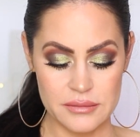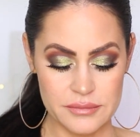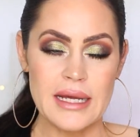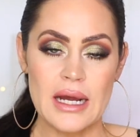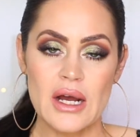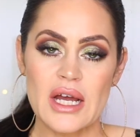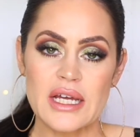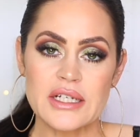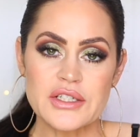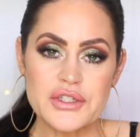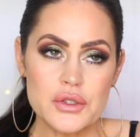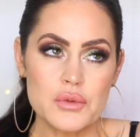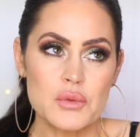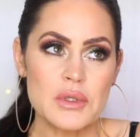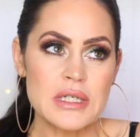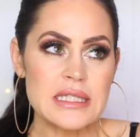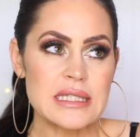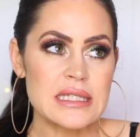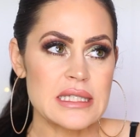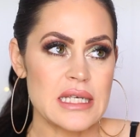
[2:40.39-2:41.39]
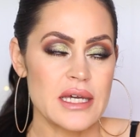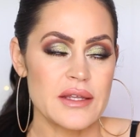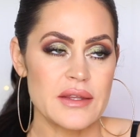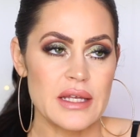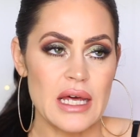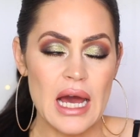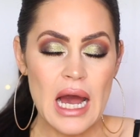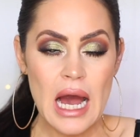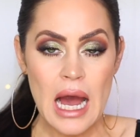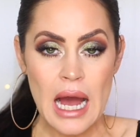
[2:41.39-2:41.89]
Now, I do want to say
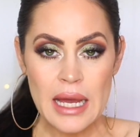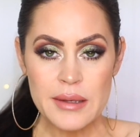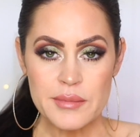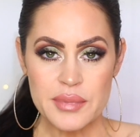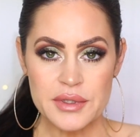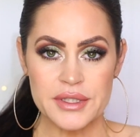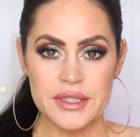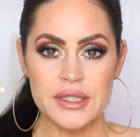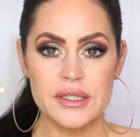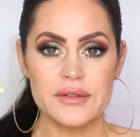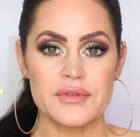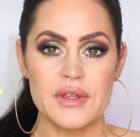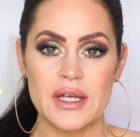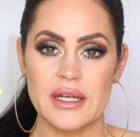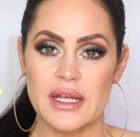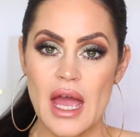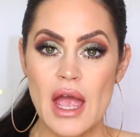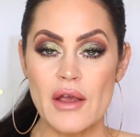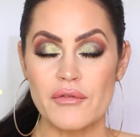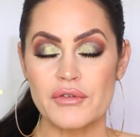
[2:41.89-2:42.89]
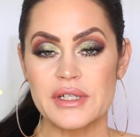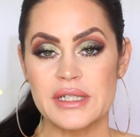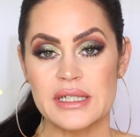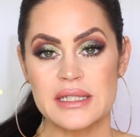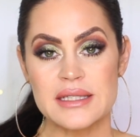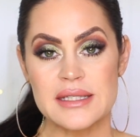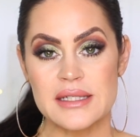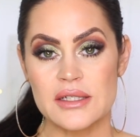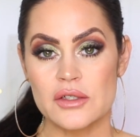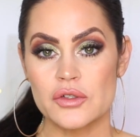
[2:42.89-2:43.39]
that I believe that every
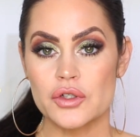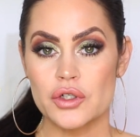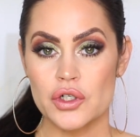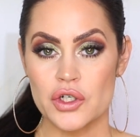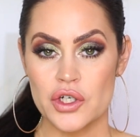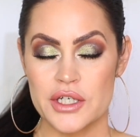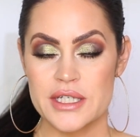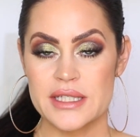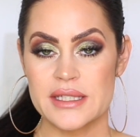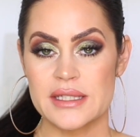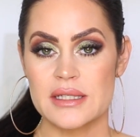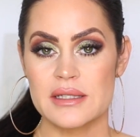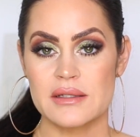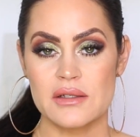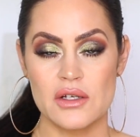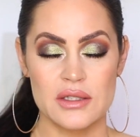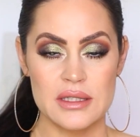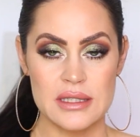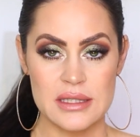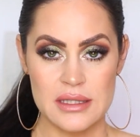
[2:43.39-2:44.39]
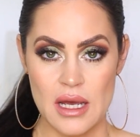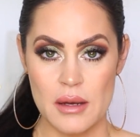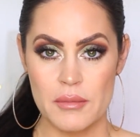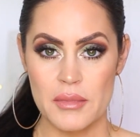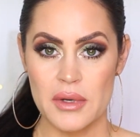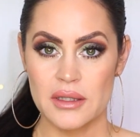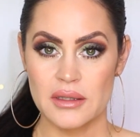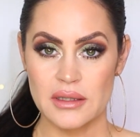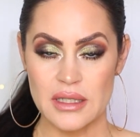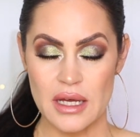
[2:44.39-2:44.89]
concealer creases on some
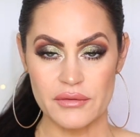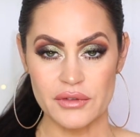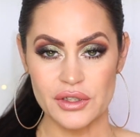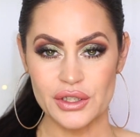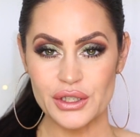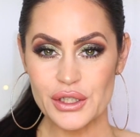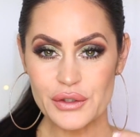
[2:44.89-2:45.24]
level.